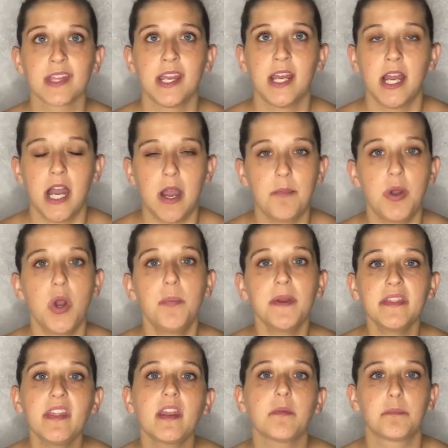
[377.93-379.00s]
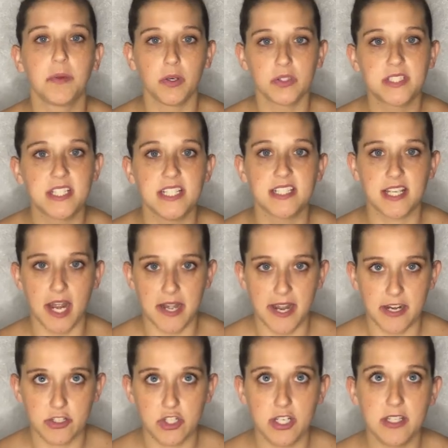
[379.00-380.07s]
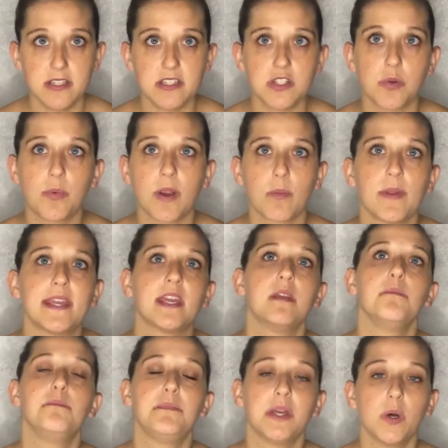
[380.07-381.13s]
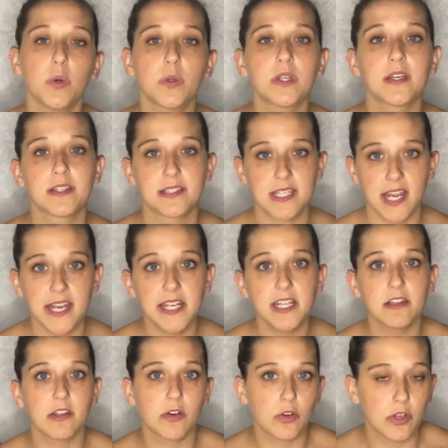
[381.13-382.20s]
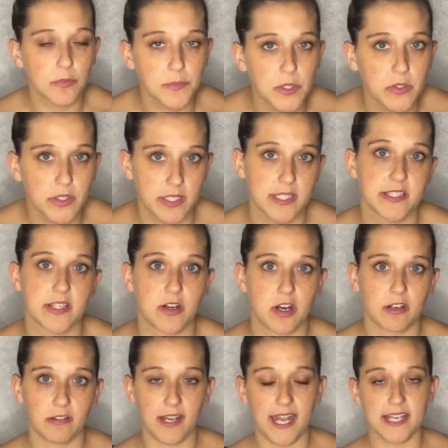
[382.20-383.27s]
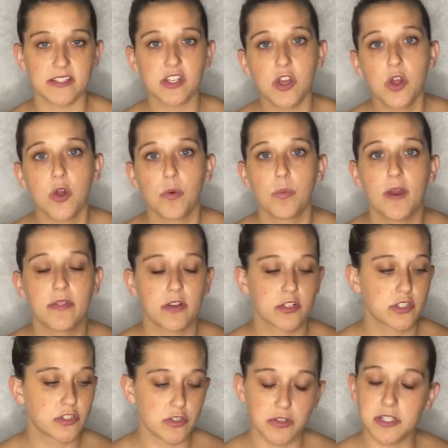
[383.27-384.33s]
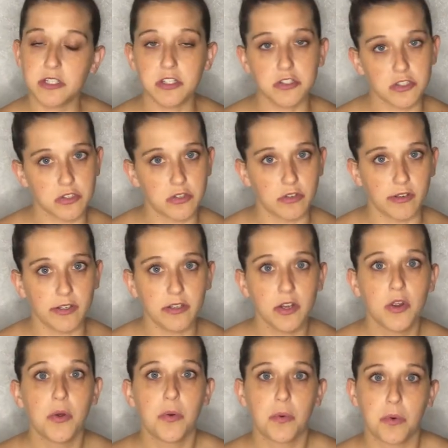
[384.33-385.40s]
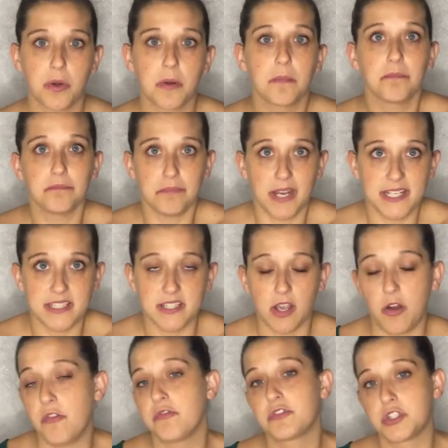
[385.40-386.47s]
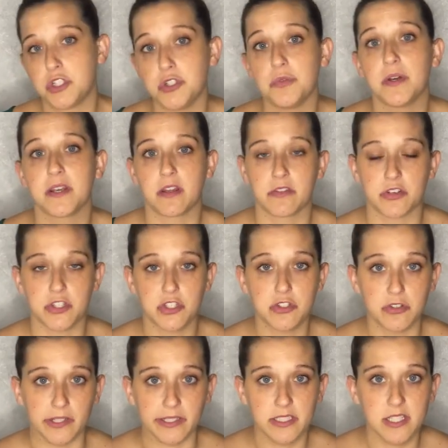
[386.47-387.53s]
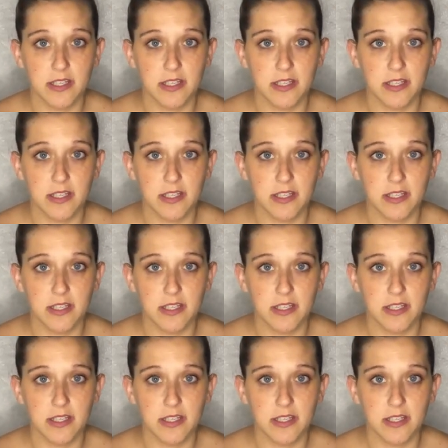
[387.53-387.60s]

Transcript: I'm hoping that it builds these connections to where we can build tiny little communities in our class, whether student to student or myself to another student.